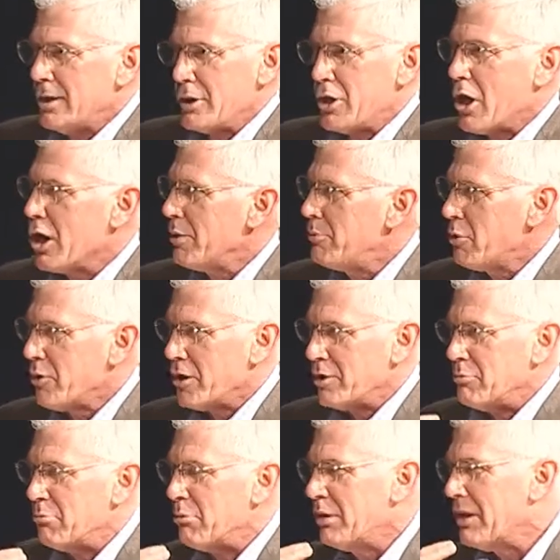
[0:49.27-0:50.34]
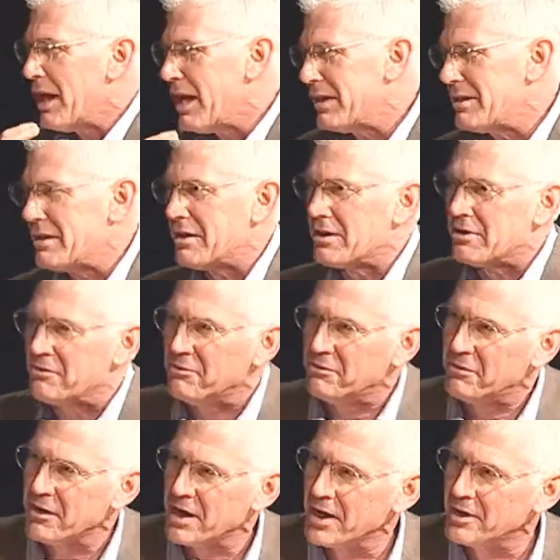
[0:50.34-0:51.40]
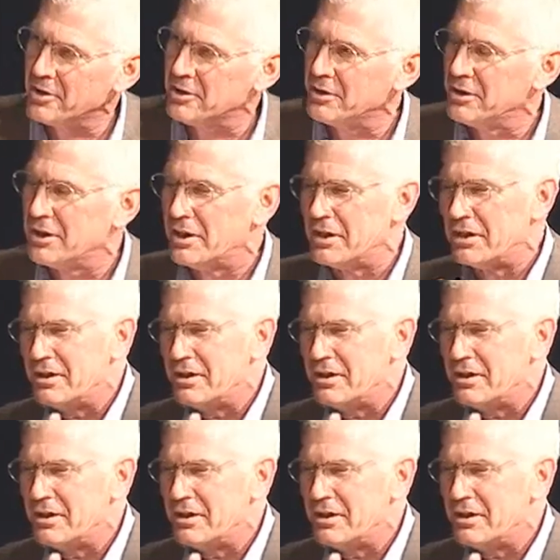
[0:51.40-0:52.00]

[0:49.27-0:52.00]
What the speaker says: cardboard and plastic and vinyl